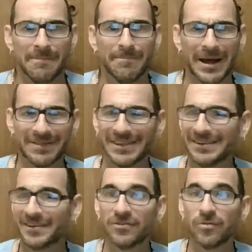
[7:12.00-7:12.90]
But
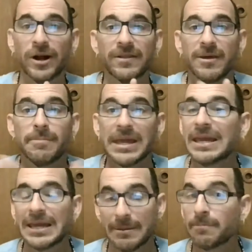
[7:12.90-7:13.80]
this is where the
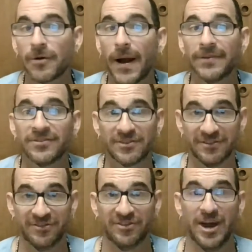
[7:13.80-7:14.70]
being impressed
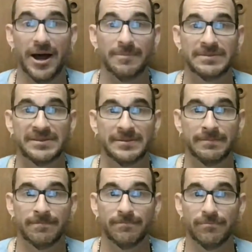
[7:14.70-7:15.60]
stops.
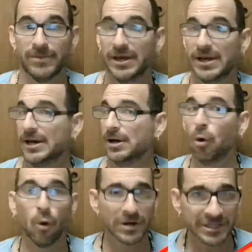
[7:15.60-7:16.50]
The
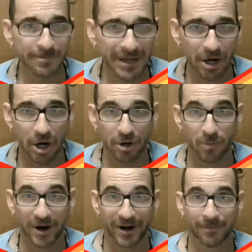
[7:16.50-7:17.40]
Horsebit
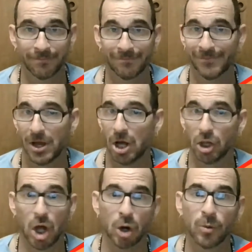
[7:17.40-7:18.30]
hardware,
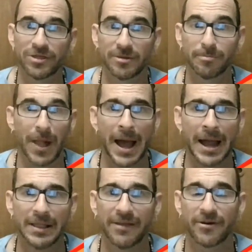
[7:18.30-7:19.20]
along with the black
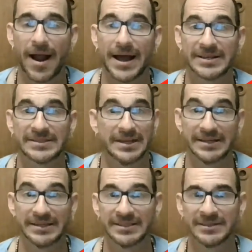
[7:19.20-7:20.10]
leather
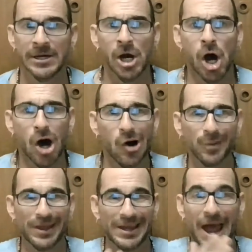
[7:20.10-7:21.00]
accent,
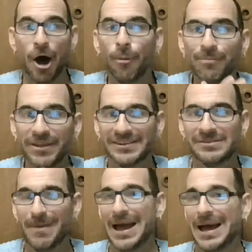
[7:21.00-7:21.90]
only help this
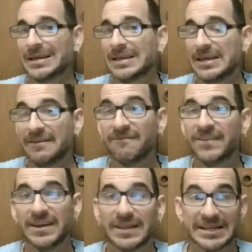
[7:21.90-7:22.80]
bag in
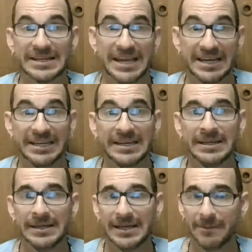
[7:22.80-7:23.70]
feeling dated,
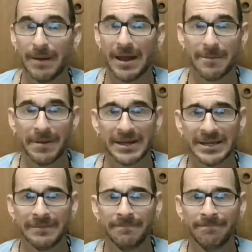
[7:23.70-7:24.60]
in my
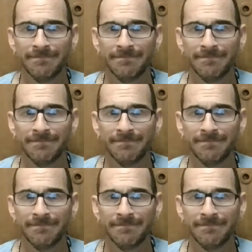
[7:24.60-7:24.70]
opinion.